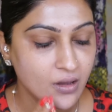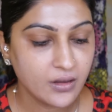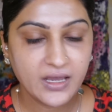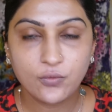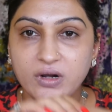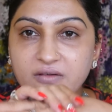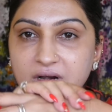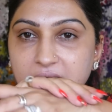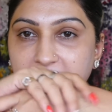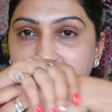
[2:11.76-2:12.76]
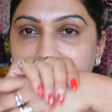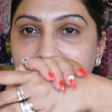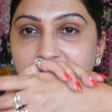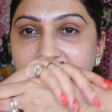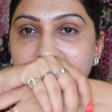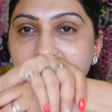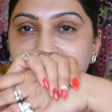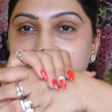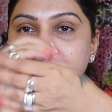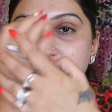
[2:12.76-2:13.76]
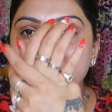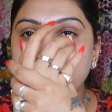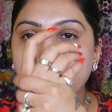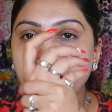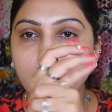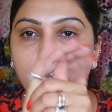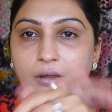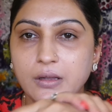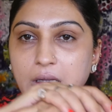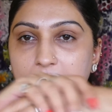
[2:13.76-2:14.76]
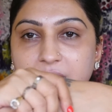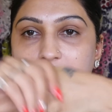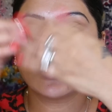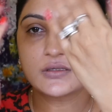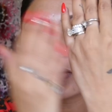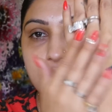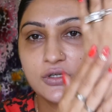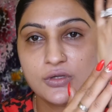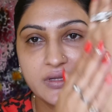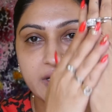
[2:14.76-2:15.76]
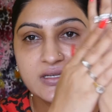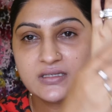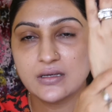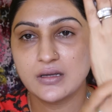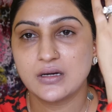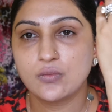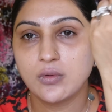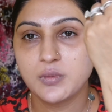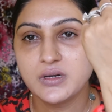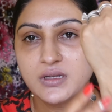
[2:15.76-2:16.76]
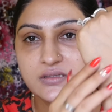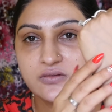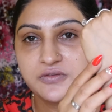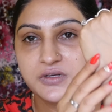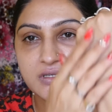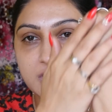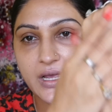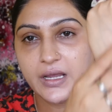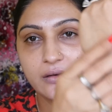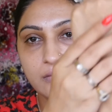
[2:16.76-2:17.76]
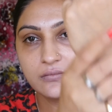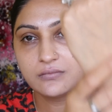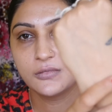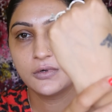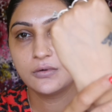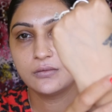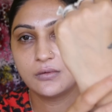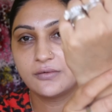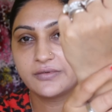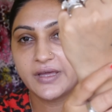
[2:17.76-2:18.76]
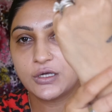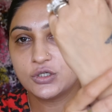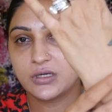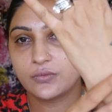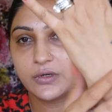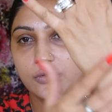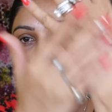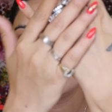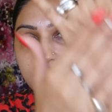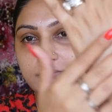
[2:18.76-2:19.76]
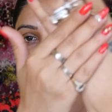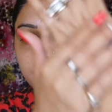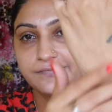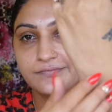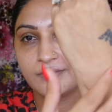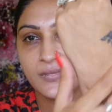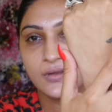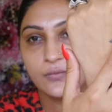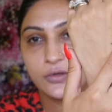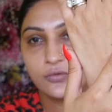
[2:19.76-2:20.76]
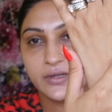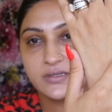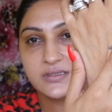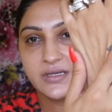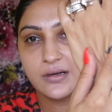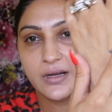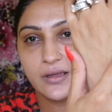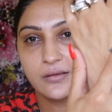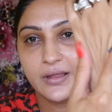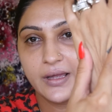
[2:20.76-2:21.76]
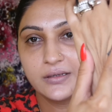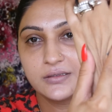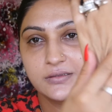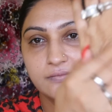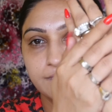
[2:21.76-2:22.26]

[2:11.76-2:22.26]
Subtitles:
And whatever I have left, I put it here, because also this in a woman is the first sign of aging when you get skin like that.